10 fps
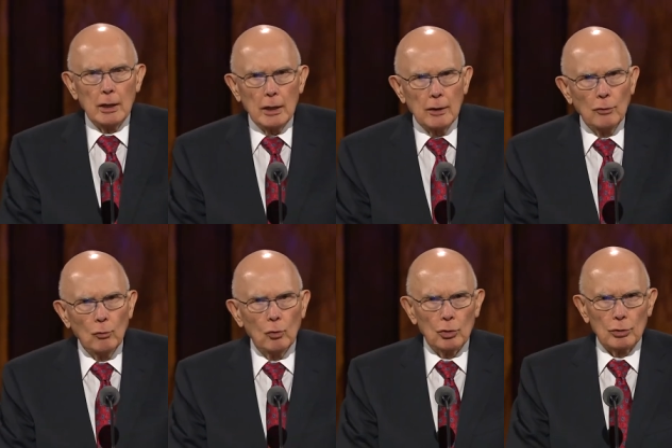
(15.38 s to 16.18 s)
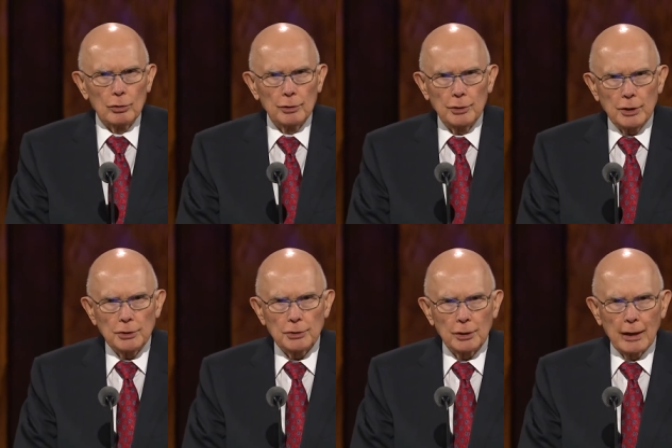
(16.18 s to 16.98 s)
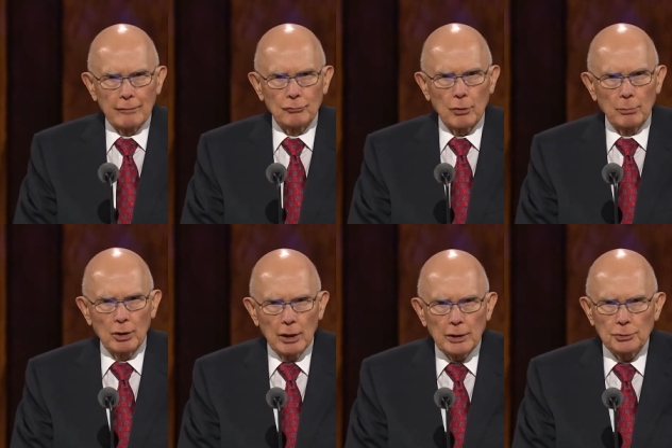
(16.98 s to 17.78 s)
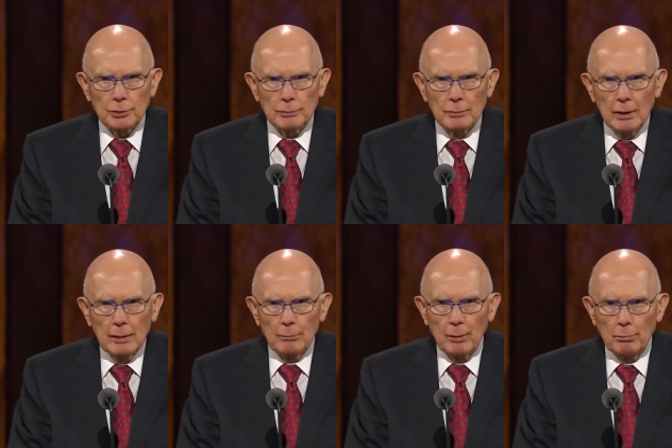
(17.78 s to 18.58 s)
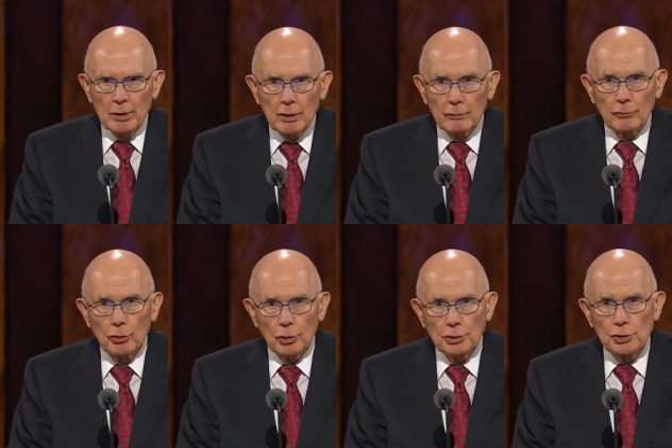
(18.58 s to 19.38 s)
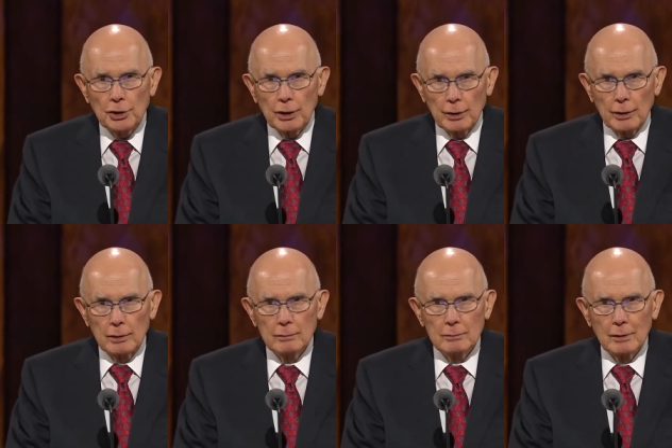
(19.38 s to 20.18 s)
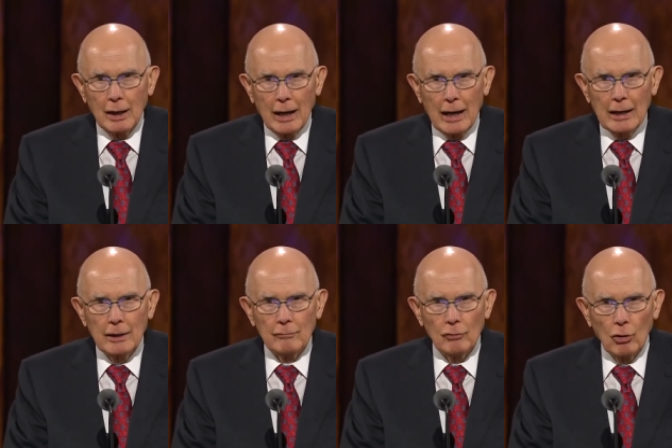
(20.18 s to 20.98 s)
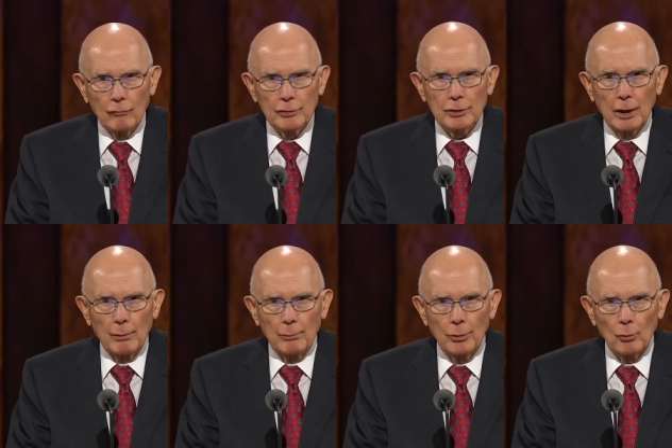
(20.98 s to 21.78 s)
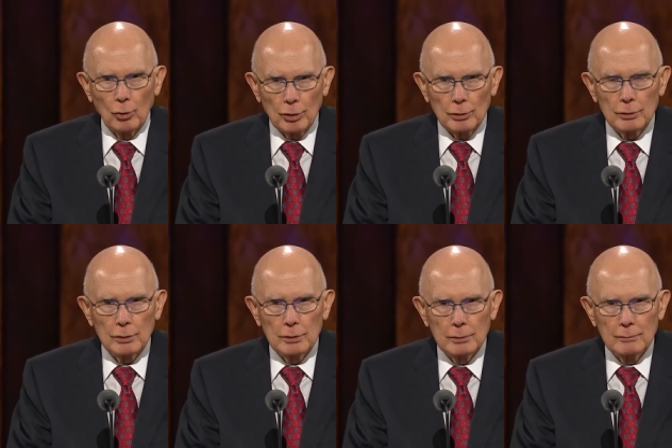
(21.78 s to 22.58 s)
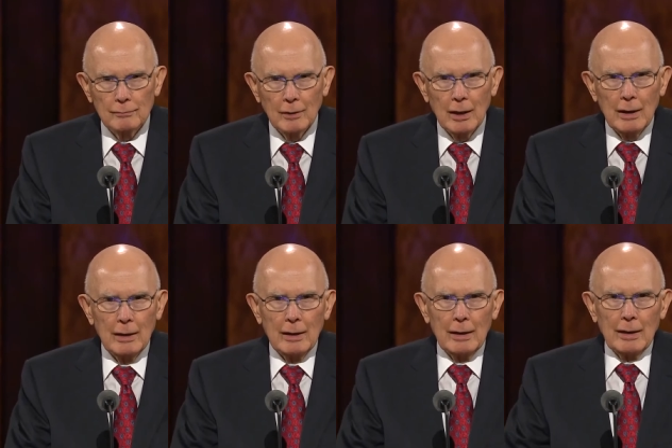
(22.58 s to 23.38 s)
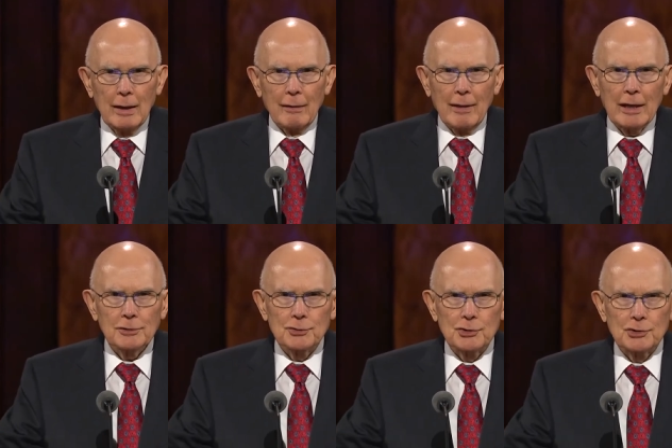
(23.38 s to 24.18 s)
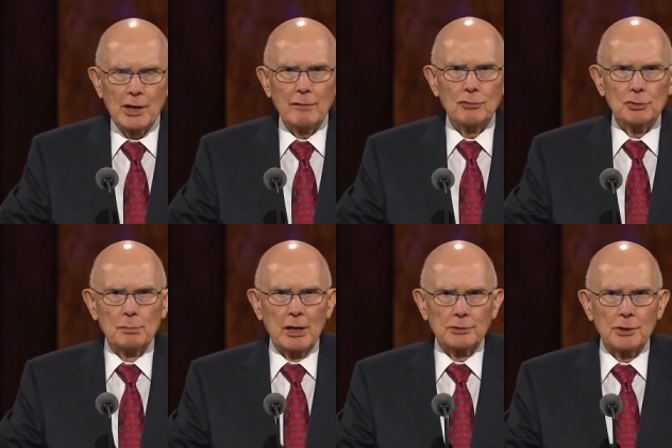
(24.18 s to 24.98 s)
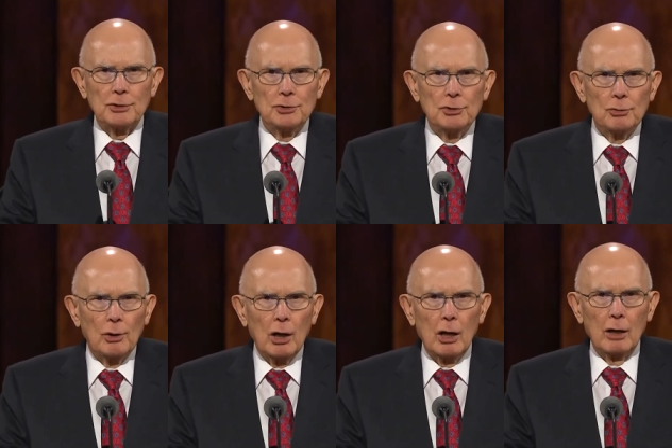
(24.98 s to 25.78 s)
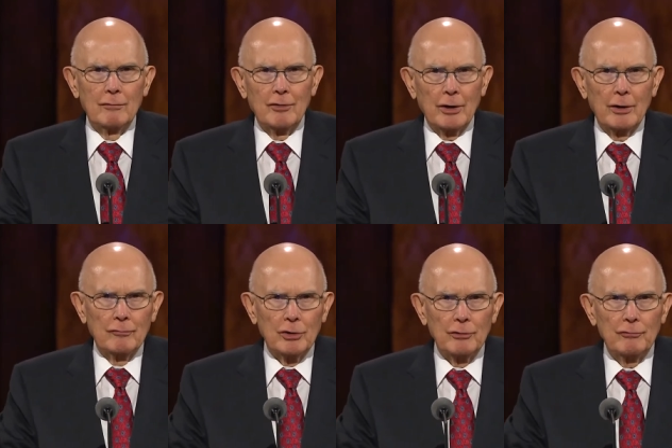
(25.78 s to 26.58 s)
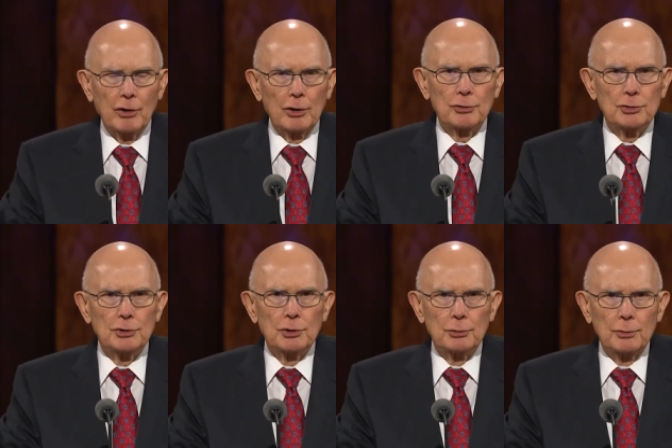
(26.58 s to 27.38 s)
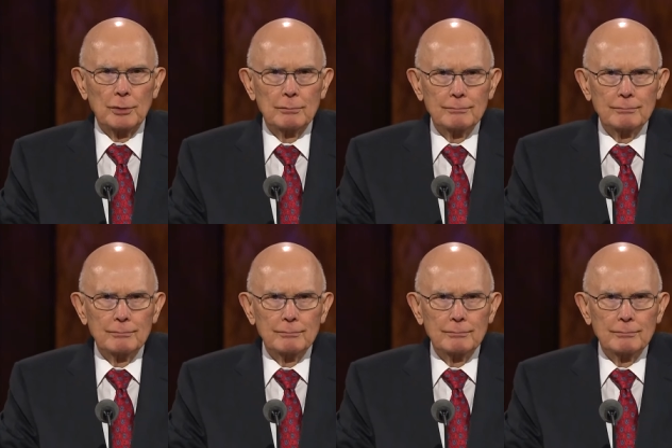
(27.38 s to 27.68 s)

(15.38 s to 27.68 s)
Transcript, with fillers: In the world ye shall have tribulation, but be of good cheer, I have overcome the world. That is the Savior's message to all of our Heavenly Father's children.